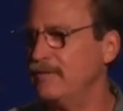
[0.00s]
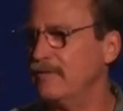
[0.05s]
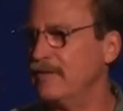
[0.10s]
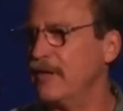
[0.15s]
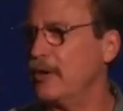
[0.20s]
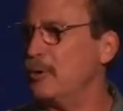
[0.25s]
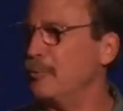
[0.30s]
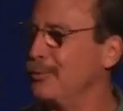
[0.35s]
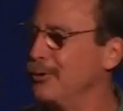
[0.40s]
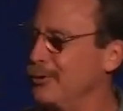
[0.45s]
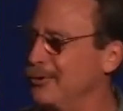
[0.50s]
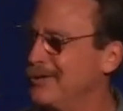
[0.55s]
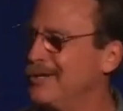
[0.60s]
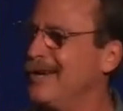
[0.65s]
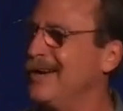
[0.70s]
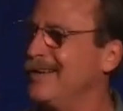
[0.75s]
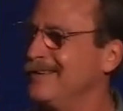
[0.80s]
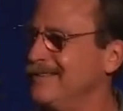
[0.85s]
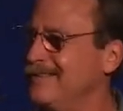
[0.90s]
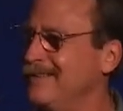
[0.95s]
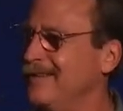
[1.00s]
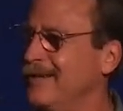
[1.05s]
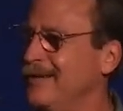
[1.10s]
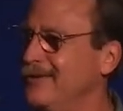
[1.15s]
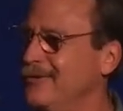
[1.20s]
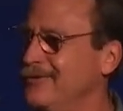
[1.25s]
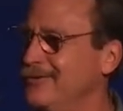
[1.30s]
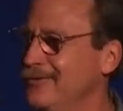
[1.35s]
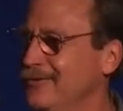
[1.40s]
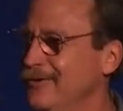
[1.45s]
that are bird
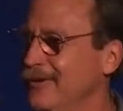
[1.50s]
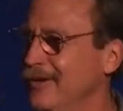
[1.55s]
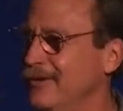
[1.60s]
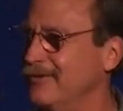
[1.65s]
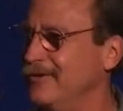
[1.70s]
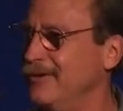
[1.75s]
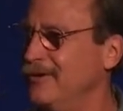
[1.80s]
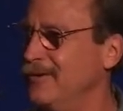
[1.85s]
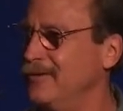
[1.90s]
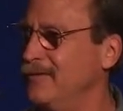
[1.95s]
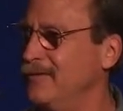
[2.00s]
constellations also.